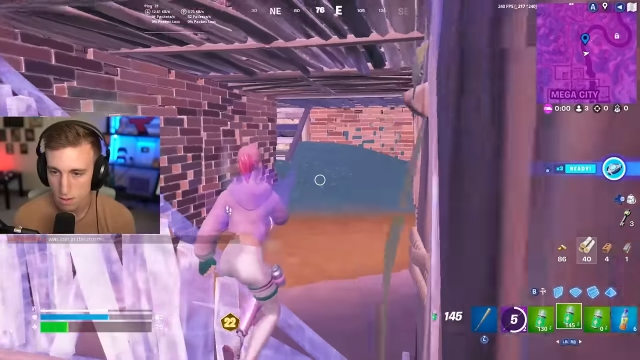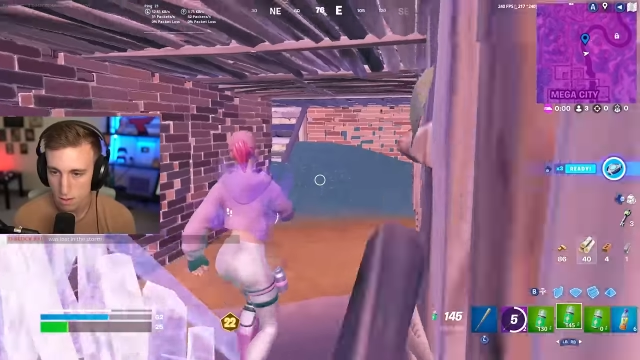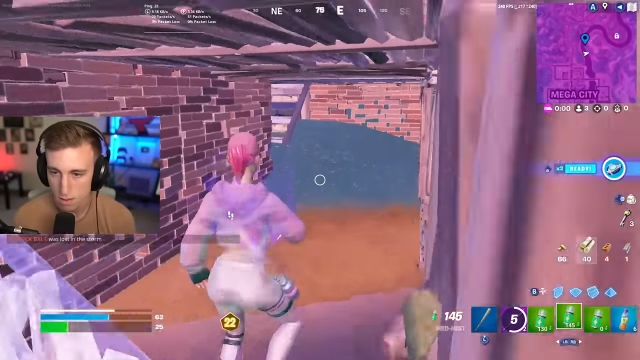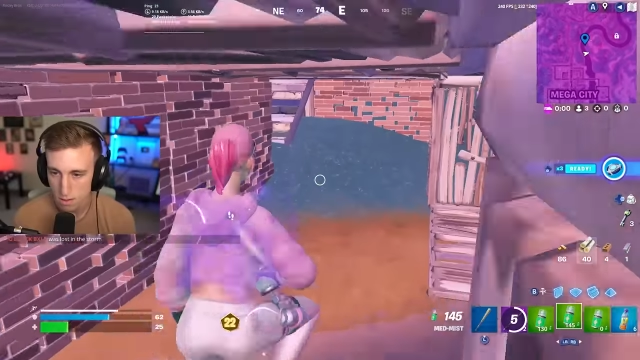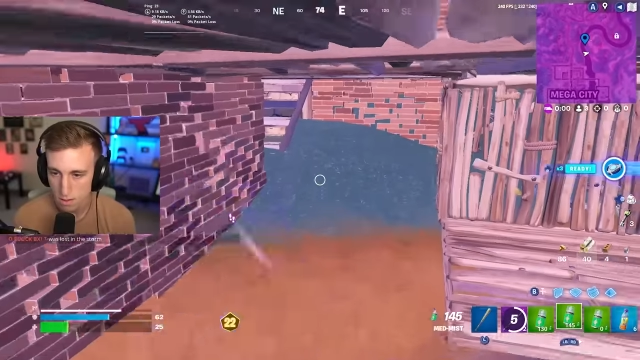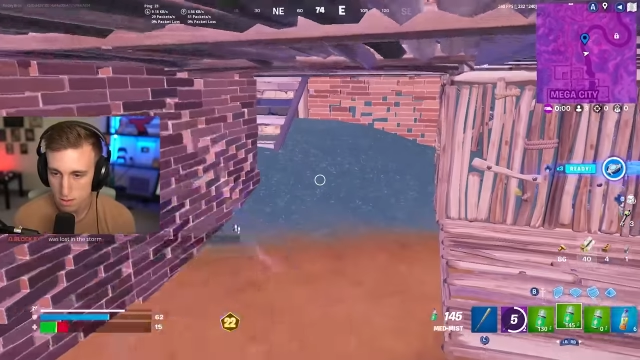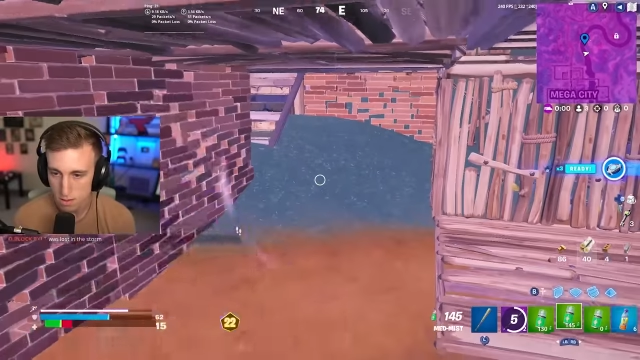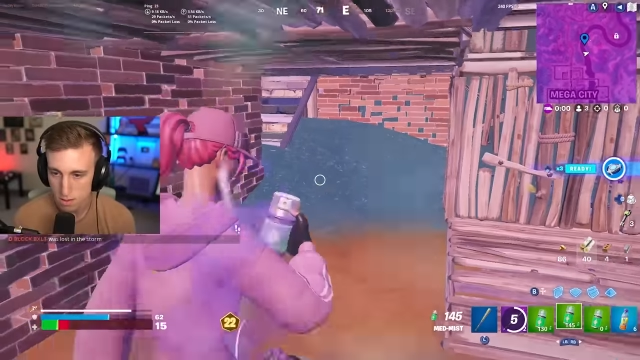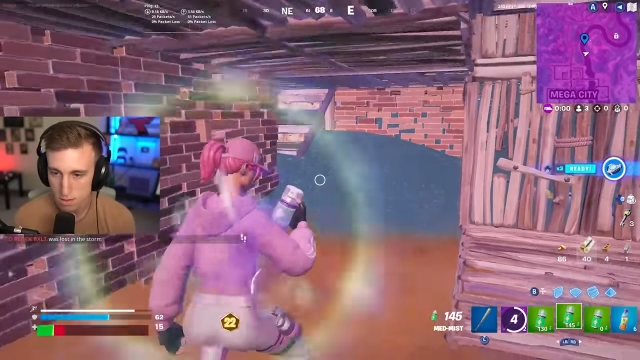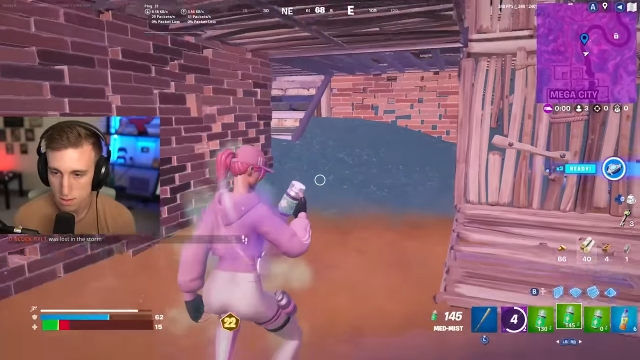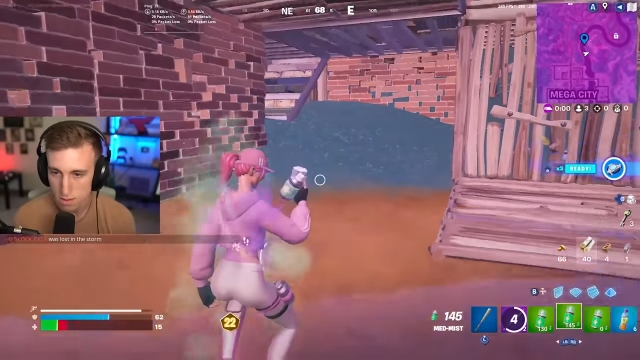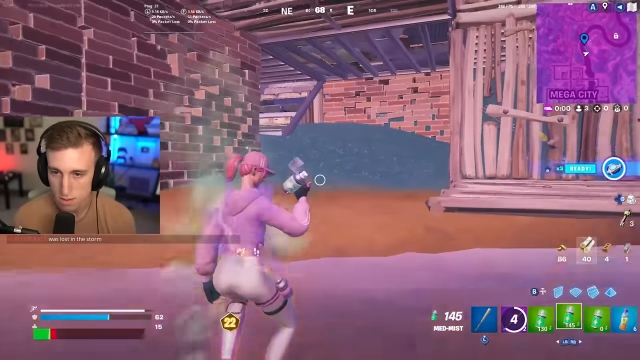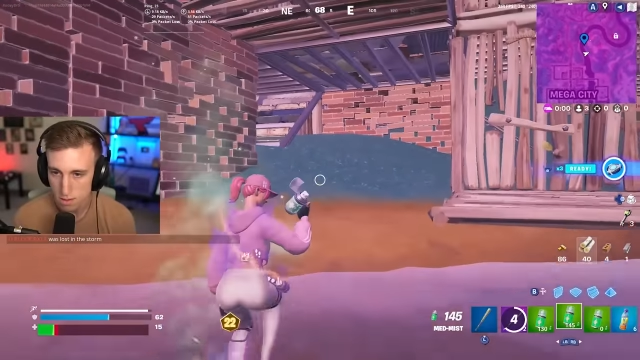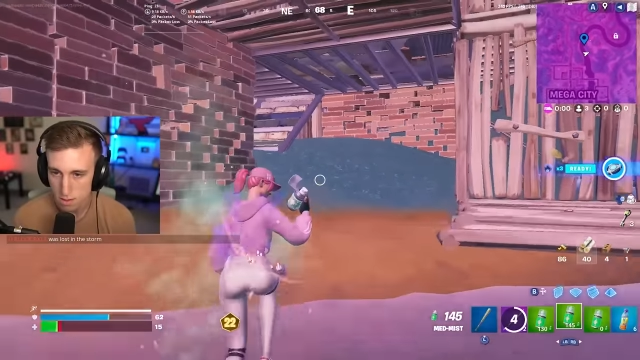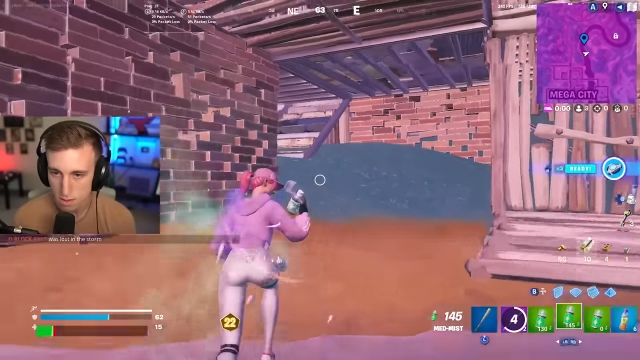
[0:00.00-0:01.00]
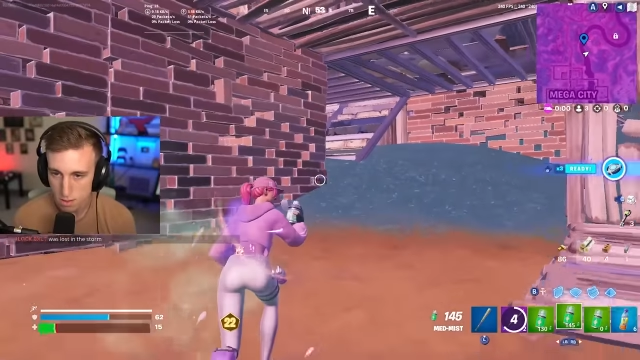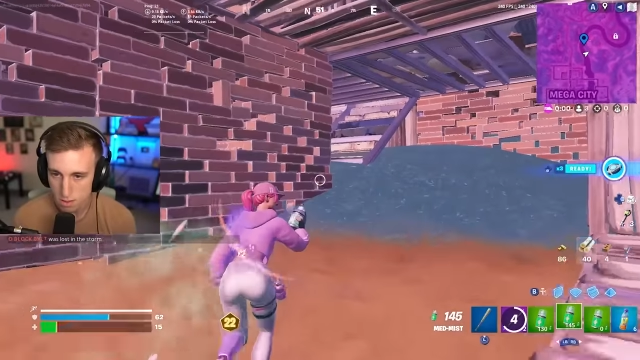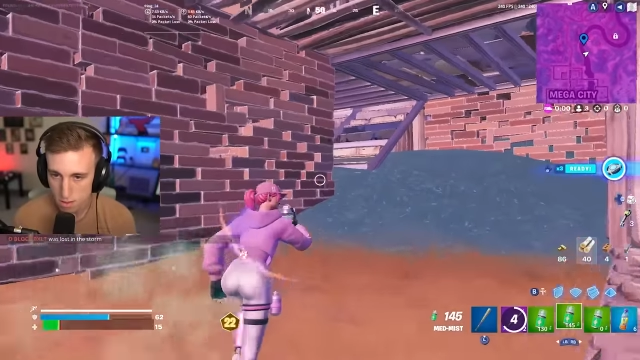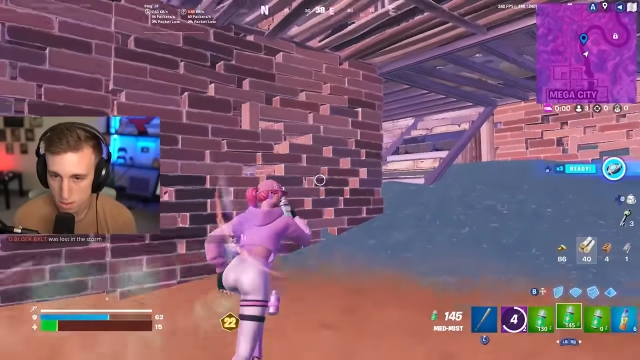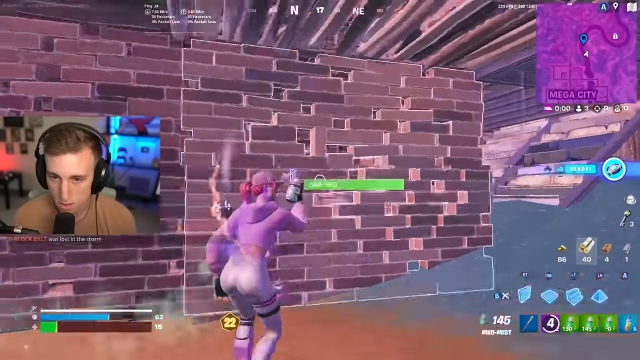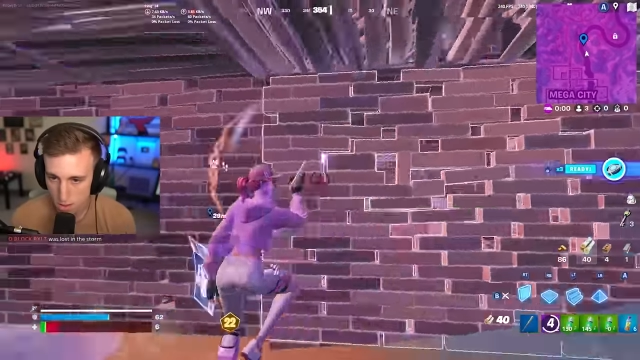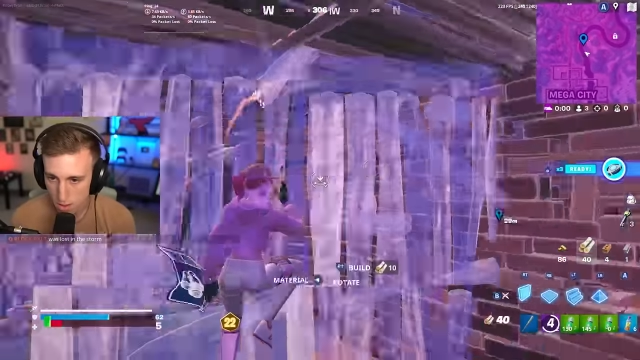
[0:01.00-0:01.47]

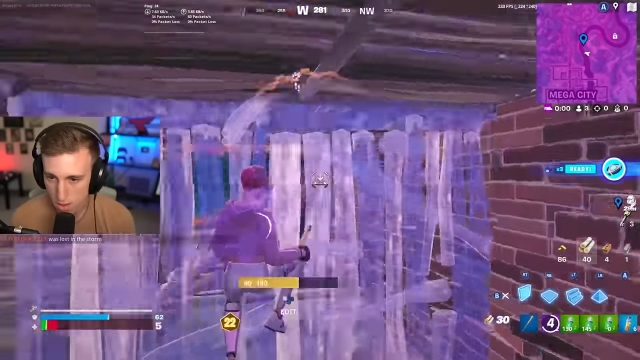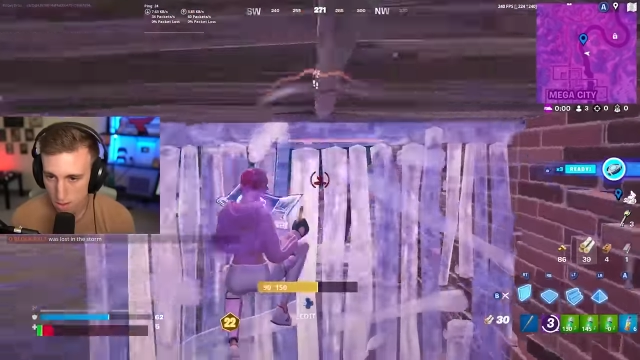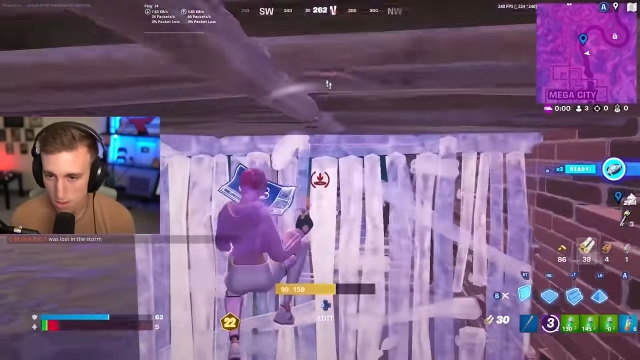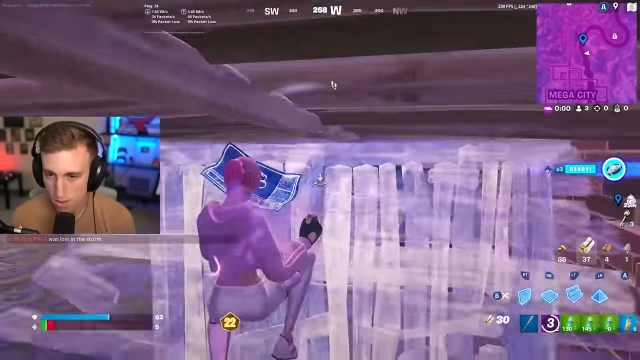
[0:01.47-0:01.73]
(silence)